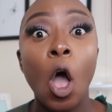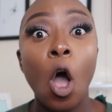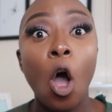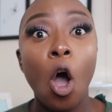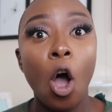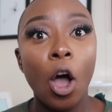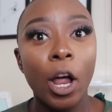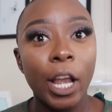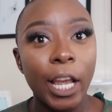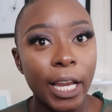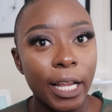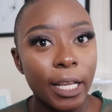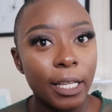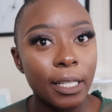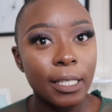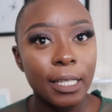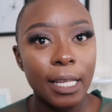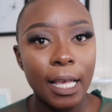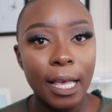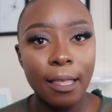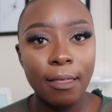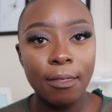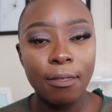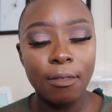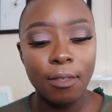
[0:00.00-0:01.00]
honors
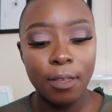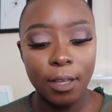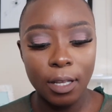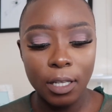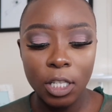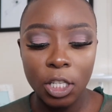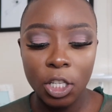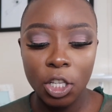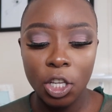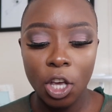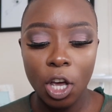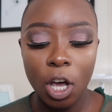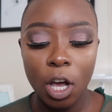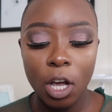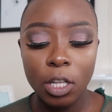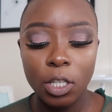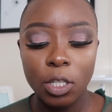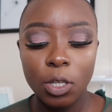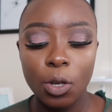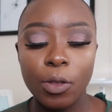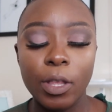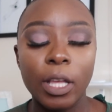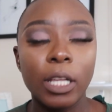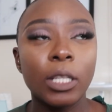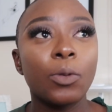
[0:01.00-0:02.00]
in this year.
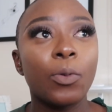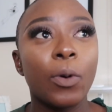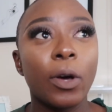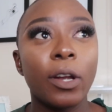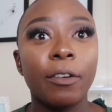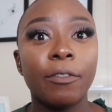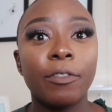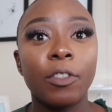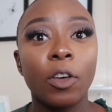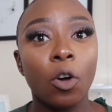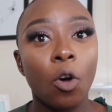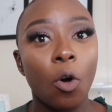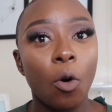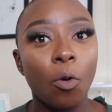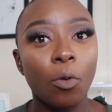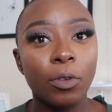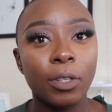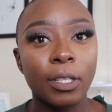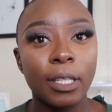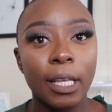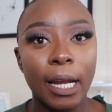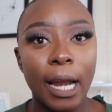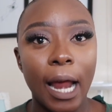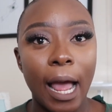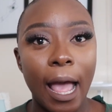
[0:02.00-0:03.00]
So that's one of the
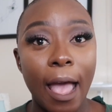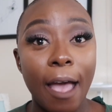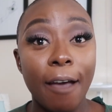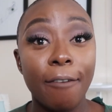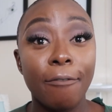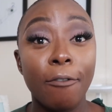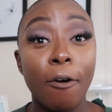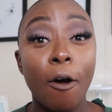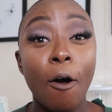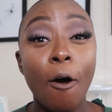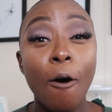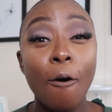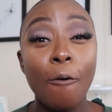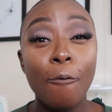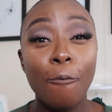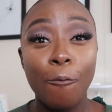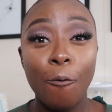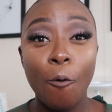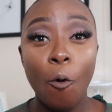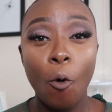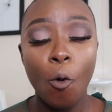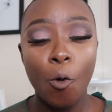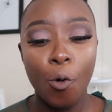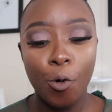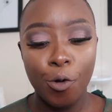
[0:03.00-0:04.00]
goals that I have
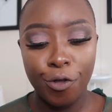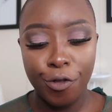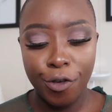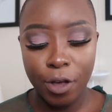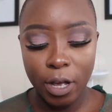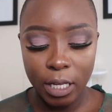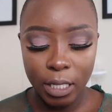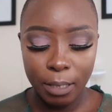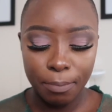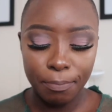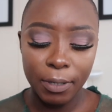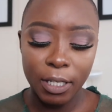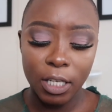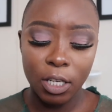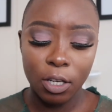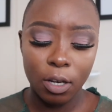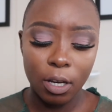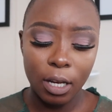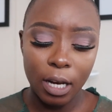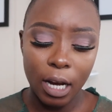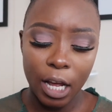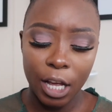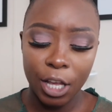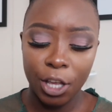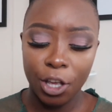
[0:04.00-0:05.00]
for this
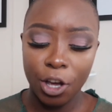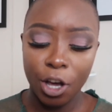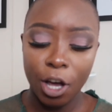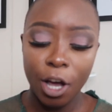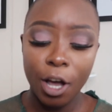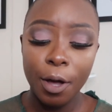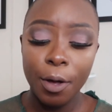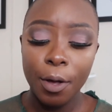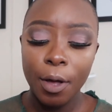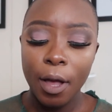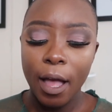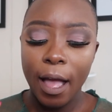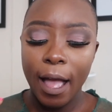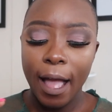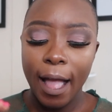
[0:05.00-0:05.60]
particular year.